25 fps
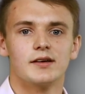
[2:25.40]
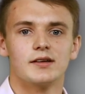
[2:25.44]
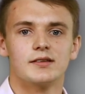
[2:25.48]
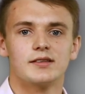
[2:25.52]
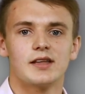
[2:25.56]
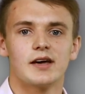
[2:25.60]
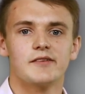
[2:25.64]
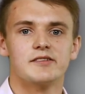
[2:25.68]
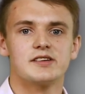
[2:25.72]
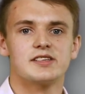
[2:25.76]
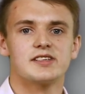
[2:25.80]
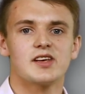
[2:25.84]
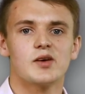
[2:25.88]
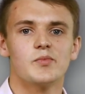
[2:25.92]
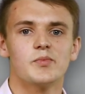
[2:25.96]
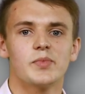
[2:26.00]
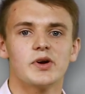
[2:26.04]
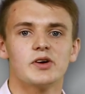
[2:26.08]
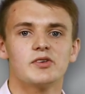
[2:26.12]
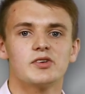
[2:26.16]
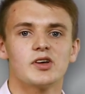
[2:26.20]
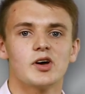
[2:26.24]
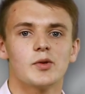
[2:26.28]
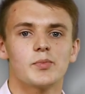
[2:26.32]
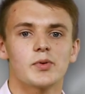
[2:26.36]
There is some
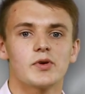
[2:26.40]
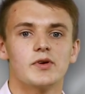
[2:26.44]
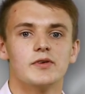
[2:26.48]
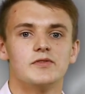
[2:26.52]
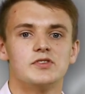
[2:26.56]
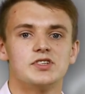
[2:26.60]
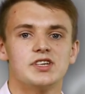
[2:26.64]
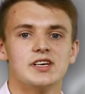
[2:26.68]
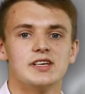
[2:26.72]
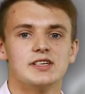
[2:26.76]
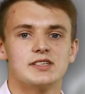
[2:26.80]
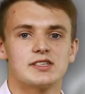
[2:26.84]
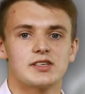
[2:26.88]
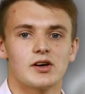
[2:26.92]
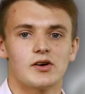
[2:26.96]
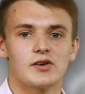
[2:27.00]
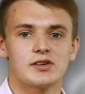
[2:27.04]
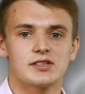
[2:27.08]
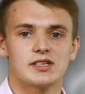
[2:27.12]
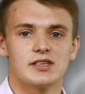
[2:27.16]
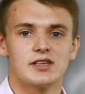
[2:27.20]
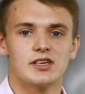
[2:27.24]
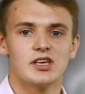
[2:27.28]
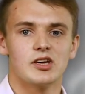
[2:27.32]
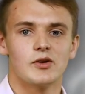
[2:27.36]
build-up of cheese
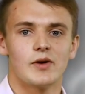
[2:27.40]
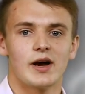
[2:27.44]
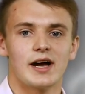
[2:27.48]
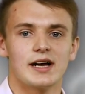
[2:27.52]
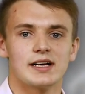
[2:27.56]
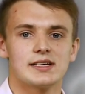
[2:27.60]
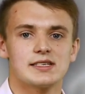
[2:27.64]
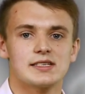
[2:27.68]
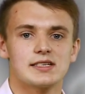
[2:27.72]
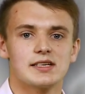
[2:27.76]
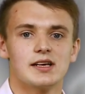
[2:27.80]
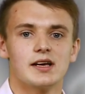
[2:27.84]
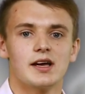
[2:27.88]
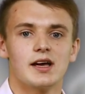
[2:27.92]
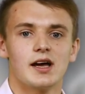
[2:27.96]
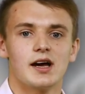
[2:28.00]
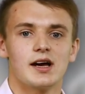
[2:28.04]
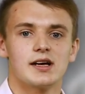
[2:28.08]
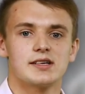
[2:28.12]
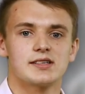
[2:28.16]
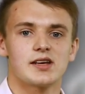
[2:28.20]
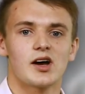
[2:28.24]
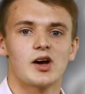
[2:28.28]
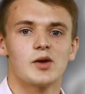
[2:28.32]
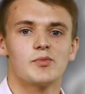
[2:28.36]
stocks in the US
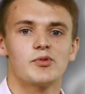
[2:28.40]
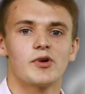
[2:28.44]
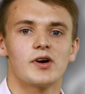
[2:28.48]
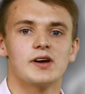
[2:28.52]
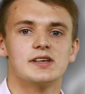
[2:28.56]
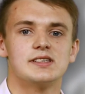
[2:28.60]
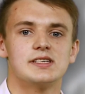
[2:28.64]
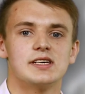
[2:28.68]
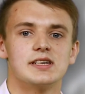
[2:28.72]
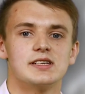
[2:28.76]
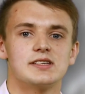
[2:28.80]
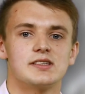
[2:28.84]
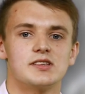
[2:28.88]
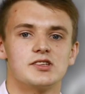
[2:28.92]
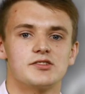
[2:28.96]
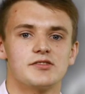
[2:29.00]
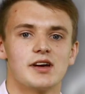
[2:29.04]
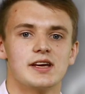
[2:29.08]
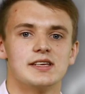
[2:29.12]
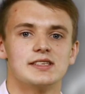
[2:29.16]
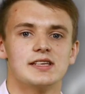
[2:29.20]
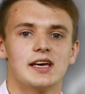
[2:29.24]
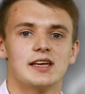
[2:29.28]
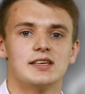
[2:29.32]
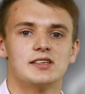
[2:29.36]
as high prices and
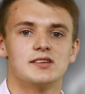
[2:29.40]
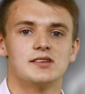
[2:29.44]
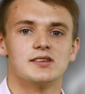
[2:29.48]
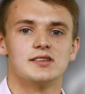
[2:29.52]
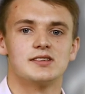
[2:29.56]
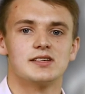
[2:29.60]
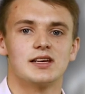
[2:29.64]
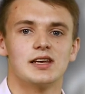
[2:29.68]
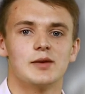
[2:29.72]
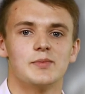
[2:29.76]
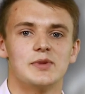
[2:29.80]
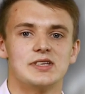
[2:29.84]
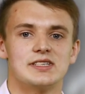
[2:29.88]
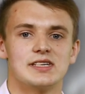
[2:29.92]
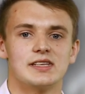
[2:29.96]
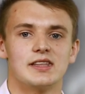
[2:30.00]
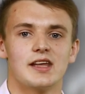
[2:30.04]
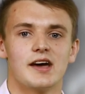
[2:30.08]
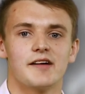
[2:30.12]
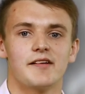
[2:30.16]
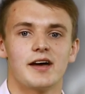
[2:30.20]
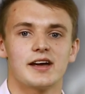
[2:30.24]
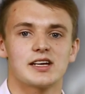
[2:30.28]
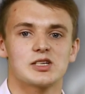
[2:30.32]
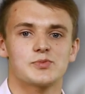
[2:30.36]
trade tensions are limiting
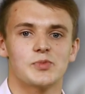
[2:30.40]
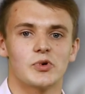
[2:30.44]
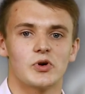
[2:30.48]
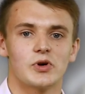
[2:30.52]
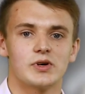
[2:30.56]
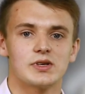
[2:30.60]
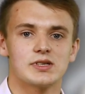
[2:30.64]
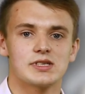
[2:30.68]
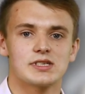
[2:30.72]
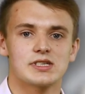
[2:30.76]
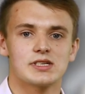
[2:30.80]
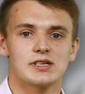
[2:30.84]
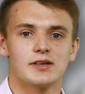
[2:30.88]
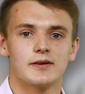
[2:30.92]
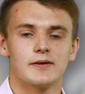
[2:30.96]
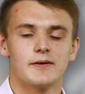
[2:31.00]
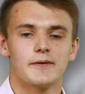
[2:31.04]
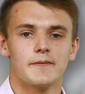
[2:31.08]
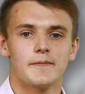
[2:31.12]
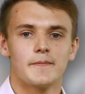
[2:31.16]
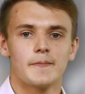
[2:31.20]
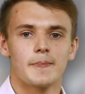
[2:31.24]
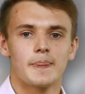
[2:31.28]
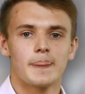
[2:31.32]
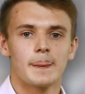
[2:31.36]
their exports.
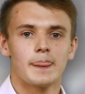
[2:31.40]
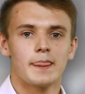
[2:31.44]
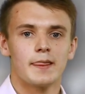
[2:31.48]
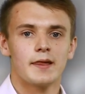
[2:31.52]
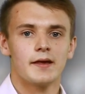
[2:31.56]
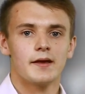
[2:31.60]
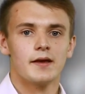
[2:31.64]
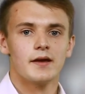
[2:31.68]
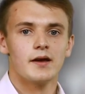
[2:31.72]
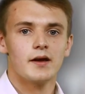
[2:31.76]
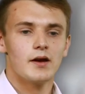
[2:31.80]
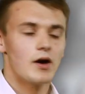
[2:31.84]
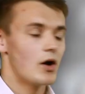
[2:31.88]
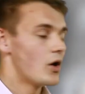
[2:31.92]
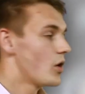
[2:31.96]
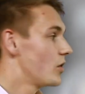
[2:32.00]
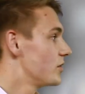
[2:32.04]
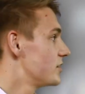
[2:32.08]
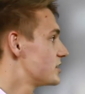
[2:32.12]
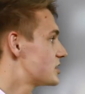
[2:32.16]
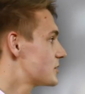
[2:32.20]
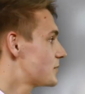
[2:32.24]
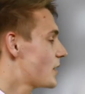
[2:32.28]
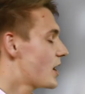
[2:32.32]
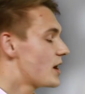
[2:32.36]

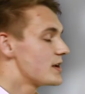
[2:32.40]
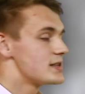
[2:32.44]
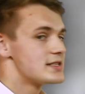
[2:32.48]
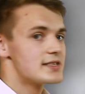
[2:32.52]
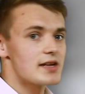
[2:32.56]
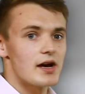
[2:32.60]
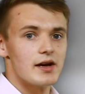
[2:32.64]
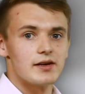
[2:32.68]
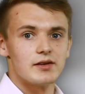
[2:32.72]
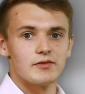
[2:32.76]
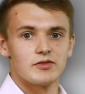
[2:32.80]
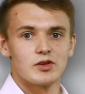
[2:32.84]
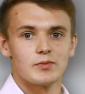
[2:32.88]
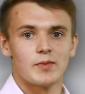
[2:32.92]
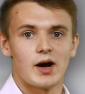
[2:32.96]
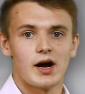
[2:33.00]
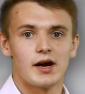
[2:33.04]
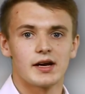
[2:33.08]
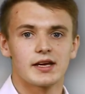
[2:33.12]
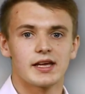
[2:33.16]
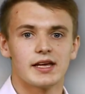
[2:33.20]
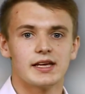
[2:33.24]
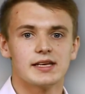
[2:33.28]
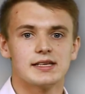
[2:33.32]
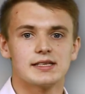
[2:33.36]
On the demand side of the
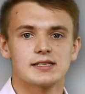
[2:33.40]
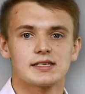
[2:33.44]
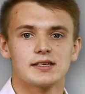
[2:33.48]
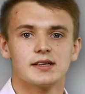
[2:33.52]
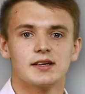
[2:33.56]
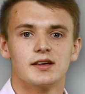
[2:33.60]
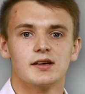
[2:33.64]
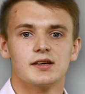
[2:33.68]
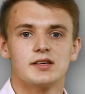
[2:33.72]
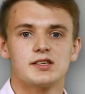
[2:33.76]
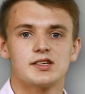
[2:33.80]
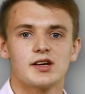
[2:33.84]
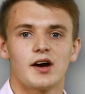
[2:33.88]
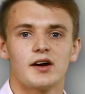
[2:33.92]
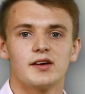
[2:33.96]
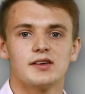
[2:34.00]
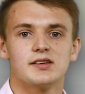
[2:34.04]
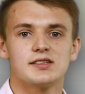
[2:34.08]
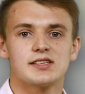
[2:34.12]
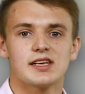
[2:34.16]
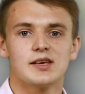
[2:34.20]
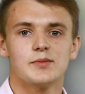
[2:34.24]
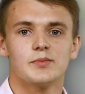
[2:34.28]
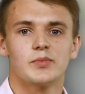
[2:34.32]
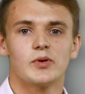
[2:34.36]
market,
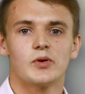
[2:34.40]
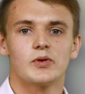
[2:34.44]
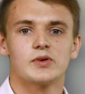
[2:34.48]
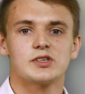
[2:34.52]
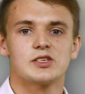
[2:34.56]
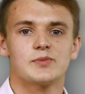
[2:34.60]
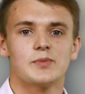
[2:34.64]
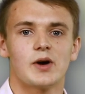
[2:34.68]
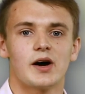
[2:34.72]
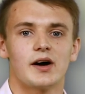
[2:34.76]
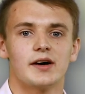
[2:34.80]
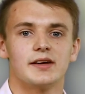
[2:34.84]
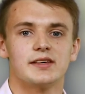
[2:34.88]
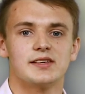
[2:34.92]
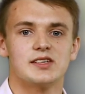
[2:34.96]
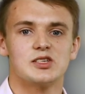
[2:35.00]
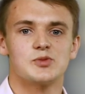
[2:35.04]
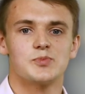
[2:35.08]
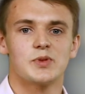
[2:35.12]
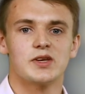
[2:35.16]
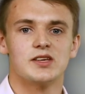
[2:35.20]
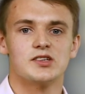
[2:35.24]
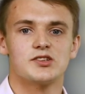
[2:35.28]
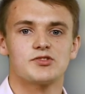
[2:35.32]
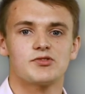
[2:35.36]
China's import demand has
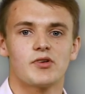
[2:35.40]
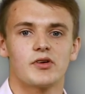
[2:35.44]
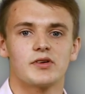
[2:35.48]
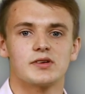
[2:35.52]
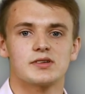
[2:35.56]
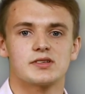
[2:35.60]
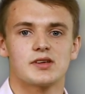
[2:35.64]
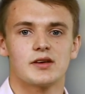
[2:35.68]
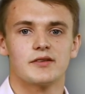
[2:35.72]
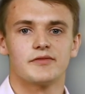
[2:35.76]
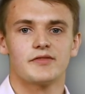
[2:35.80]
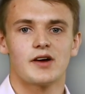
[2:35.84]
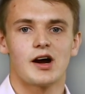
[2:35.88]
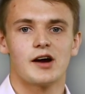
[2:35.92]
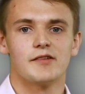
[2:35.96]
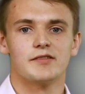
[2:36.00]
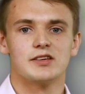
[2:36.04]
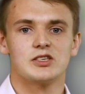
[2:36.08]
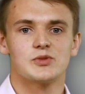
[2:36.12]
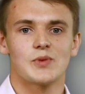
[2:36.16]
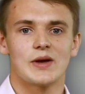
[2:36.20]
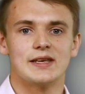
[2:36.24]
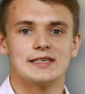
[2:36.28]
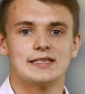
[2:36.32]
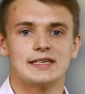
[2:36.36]
been strong so far
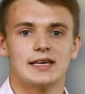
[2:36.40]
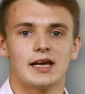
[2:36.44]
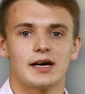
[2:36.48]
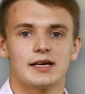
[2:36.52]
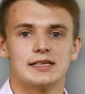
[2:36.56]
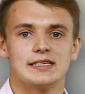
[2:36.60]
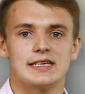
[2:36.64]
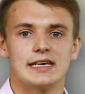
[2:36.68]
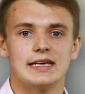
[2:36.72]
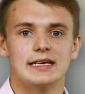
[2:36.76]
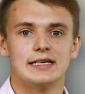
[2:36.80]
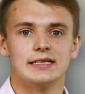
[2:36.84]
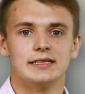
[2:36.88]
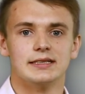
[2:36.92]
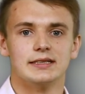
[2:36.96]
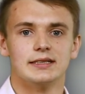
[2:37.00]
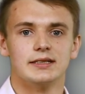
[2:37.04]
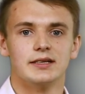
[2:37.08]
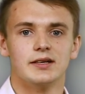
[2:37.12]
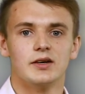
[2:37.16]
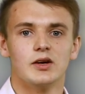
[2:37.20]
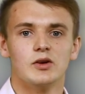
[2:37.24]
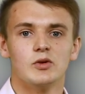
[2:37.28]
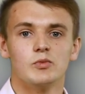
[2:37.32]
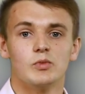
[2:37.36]
in 2019,
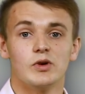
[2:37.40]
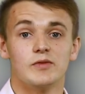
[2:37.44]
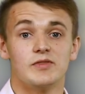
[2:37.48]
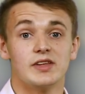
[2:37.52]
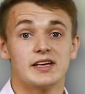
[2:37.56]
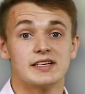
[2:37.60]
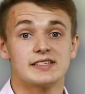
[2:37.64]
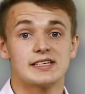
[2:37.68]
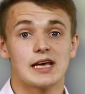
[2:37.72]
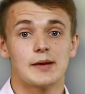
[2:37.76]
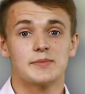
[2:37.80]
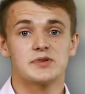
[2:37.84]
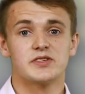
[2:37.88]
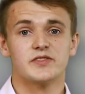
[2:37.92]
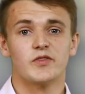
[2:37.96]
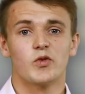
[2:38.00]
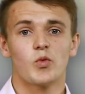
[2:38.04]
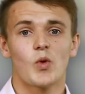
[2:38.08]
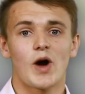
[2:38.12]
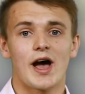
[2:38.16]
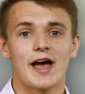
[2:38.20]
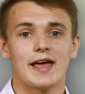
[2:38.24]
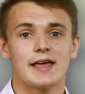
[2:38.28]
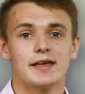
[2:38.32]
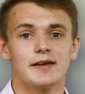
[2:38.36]
with the exception of
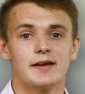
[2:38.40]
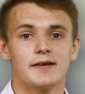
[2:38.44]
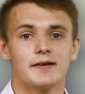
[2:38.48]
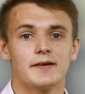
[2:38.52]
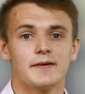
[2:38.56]
whey.